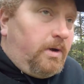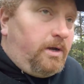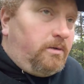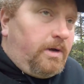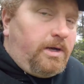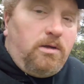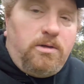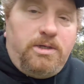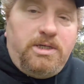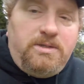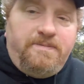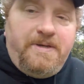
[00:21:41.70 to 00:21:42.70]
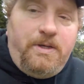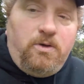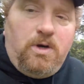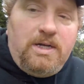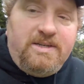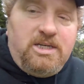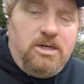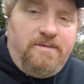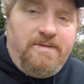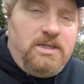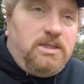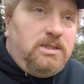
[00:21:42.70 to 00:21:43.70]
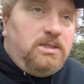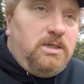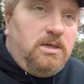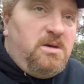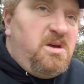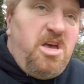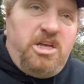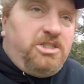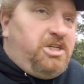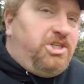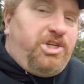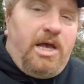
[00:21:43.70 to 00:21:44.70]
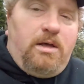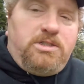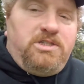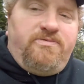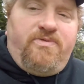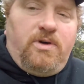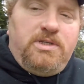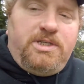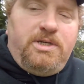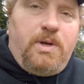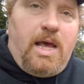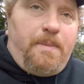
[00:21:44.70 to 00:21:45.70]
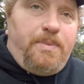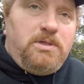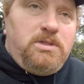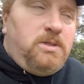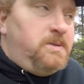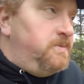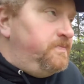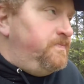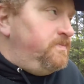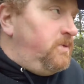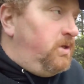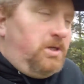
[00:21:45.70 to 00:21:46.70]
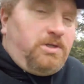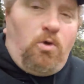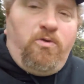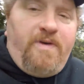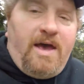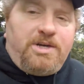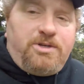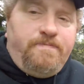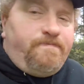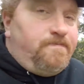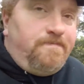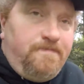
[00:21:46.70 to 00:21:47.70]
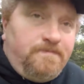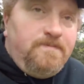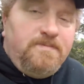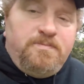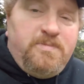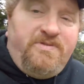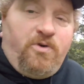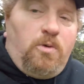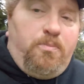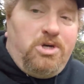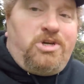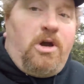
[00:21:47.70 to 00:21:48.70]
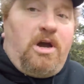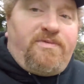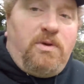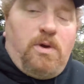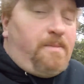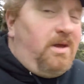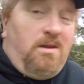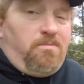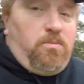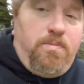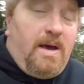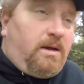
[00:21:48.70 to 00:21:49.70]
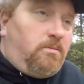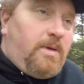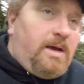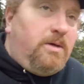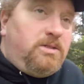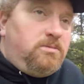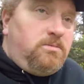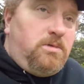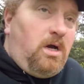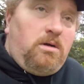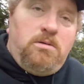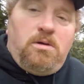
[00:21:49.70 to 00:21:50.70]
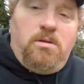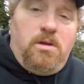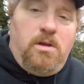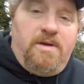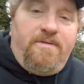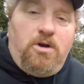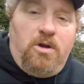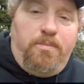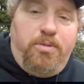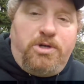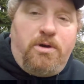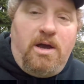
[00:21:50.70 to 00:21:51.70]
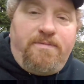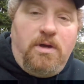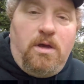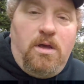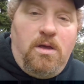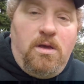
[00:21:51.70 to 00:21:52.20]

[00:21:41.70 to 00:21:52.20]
regular decent video out of it, and it's just a challenge, just fun to see what happens. Just old fashioned. Before bushcrafting, I mean, back when I was young, never heard of bushcrafting.